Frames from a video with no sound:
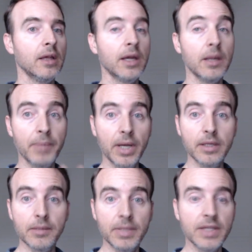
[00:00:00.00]
an
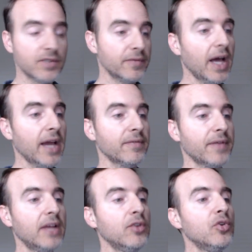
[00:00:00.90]
abundant means of life
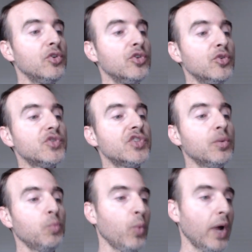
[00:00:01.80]
and who used
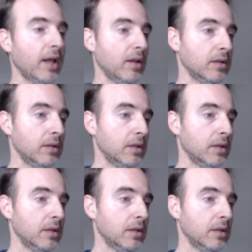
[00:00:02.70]
it well.